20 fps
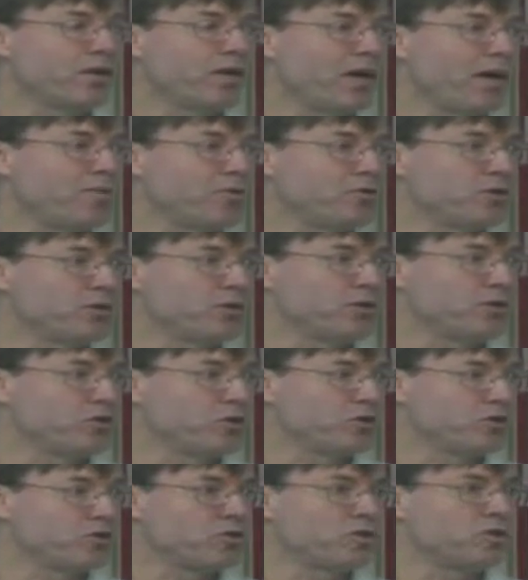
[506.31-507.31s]
capturing the
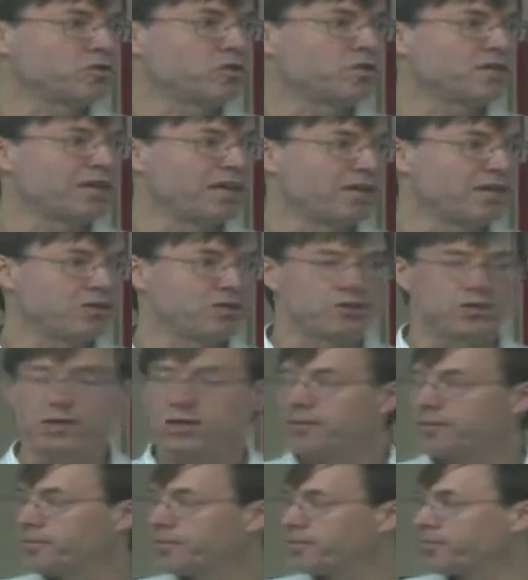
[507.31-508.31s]
nutrients and the energy.
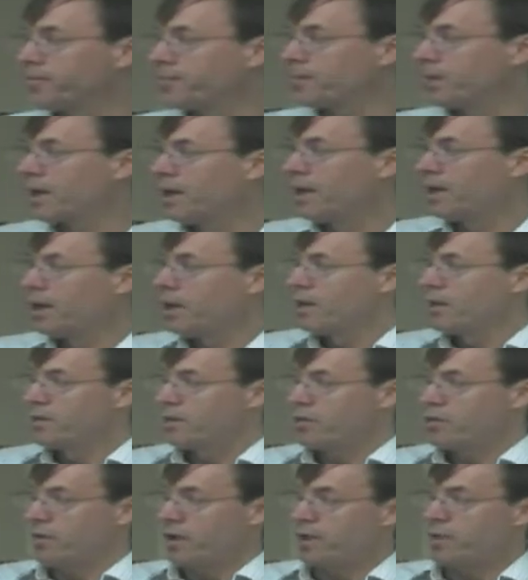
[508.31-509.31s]

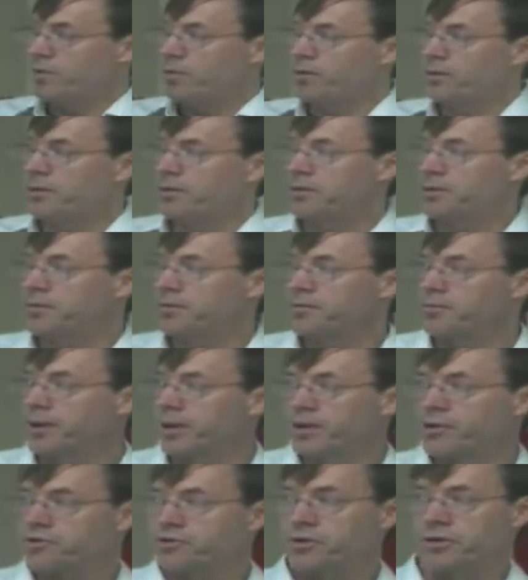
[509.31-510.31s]
The grey water
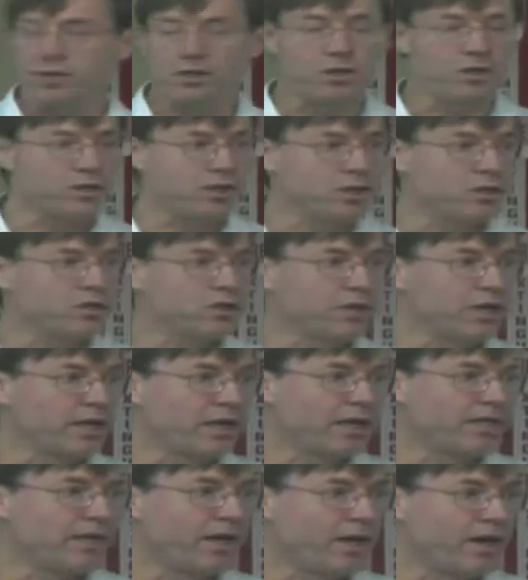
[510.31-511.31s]
being treated
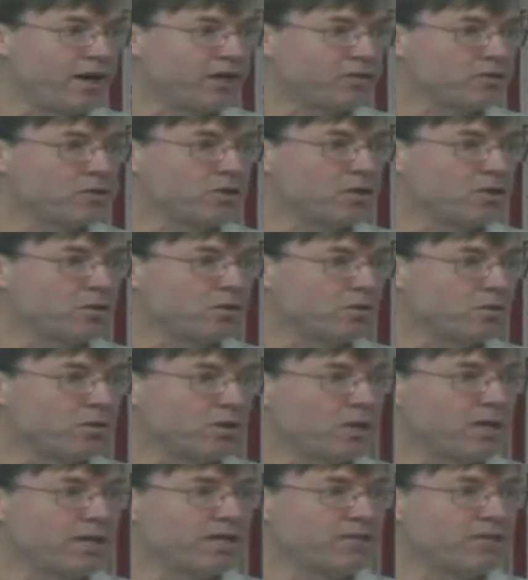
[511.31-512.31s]
locally at the household or
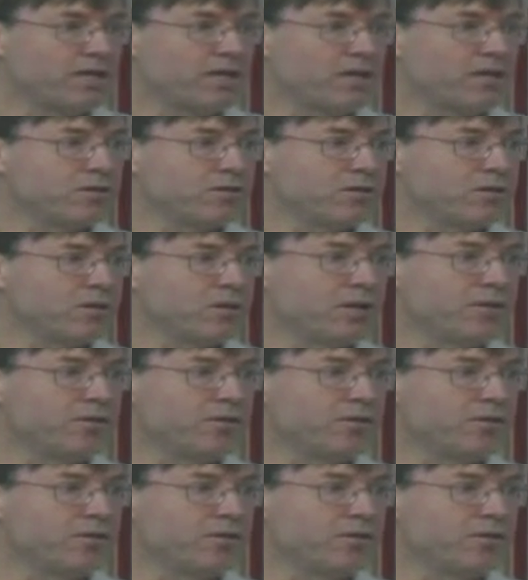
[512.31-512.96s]
cluster household